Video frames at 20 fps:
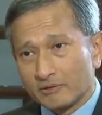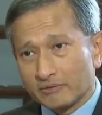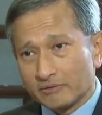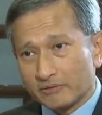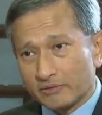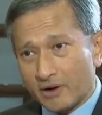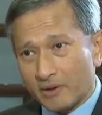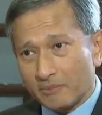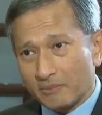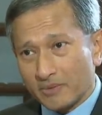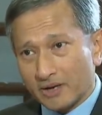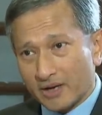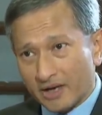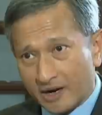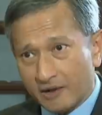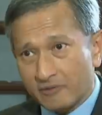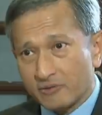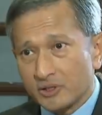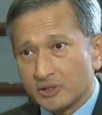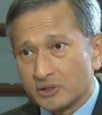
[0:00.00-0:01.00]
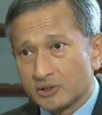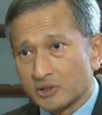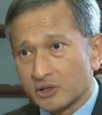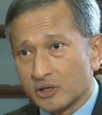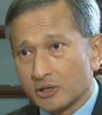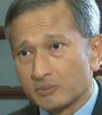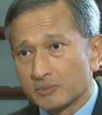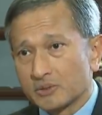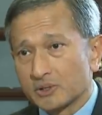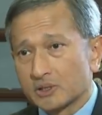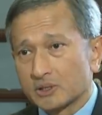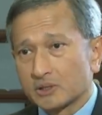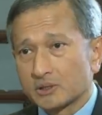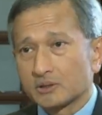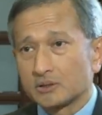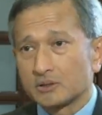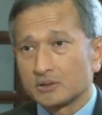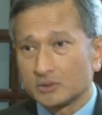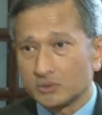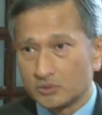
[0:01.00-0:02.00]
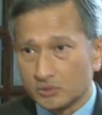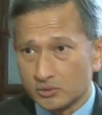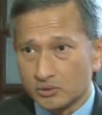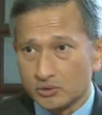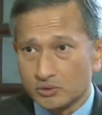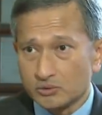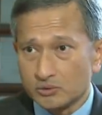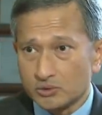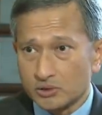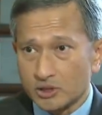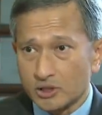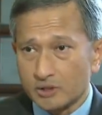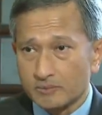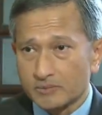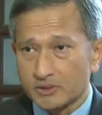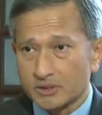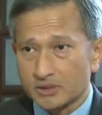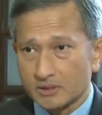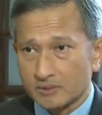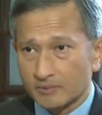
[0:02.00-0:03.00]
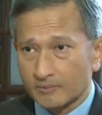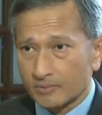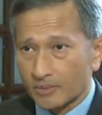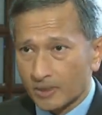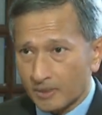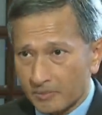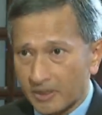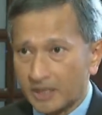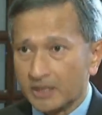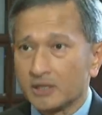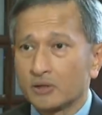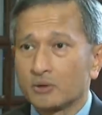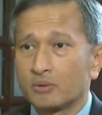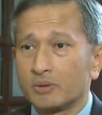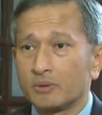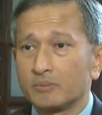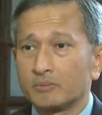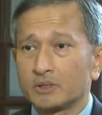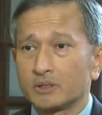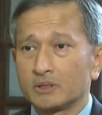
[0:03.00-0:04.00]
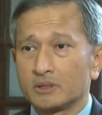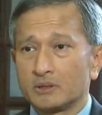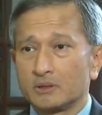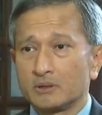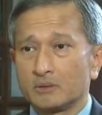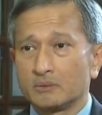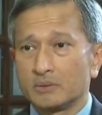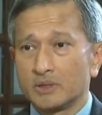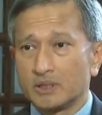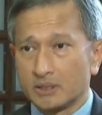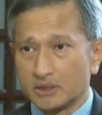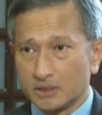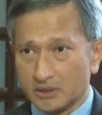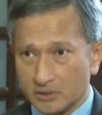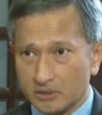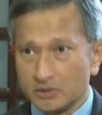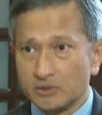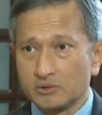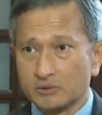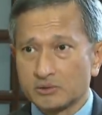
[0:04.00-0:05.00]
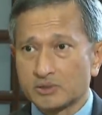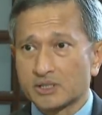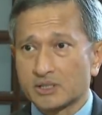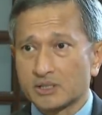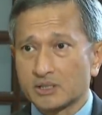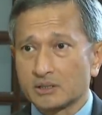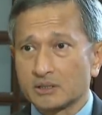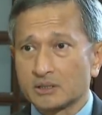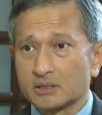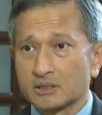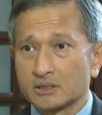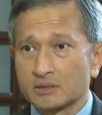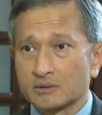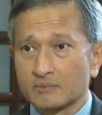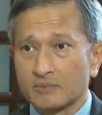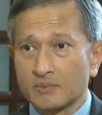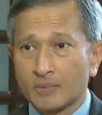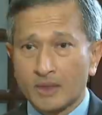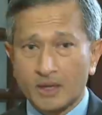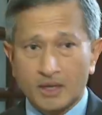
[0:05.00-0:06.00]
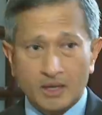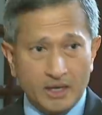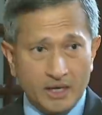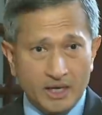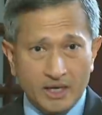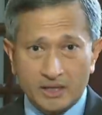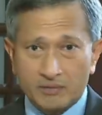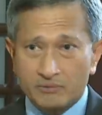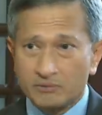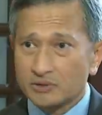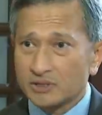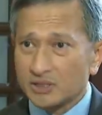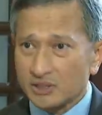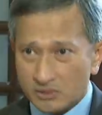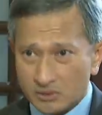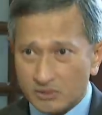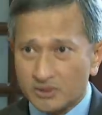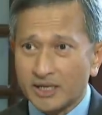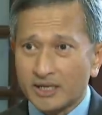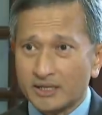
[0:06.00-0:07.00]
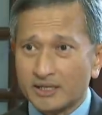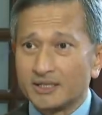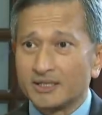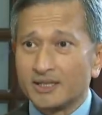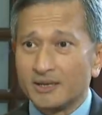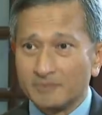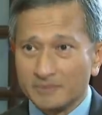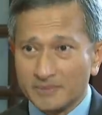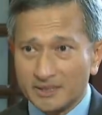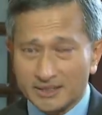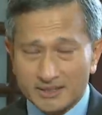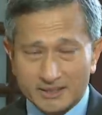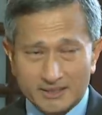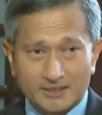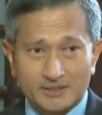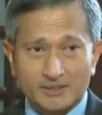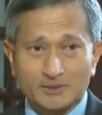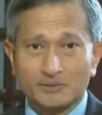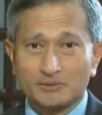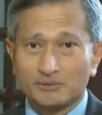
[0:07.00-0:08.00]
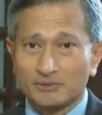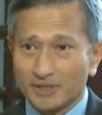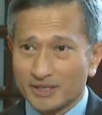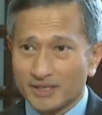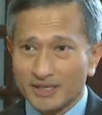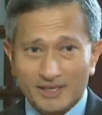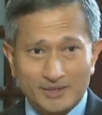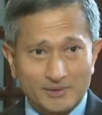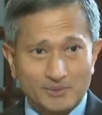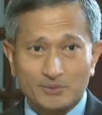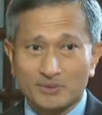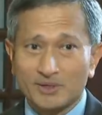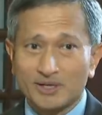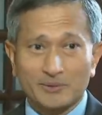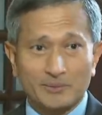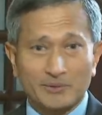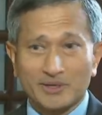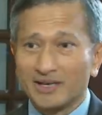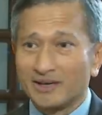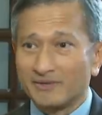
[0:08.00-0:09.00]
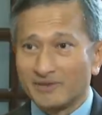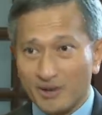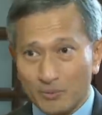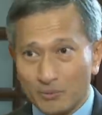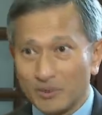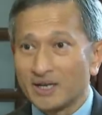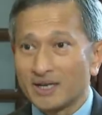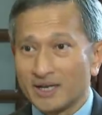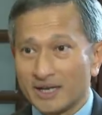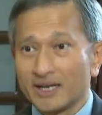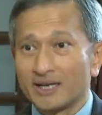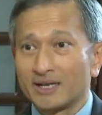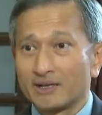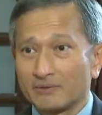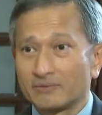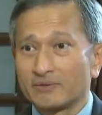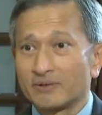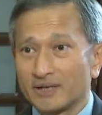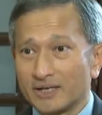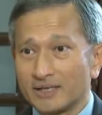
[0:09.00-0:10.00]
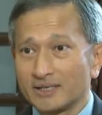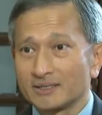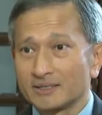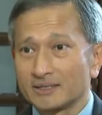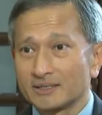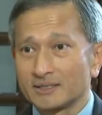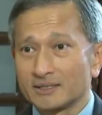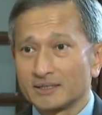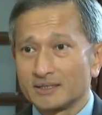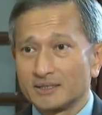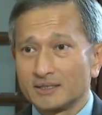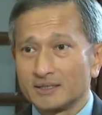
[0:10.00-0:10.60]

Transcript: from current jobs to new jobs, but equipped with new skills. And if you just look at the numbers, you realize why we have our work cut out for us.